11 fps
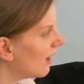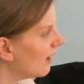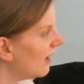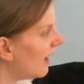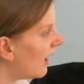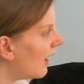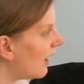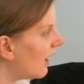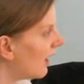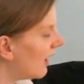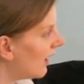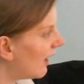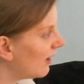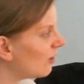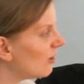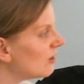Yeah. Are
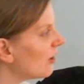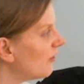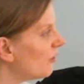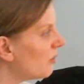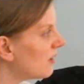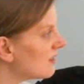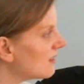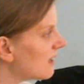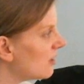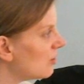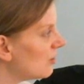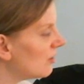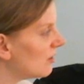you going to give a presentation?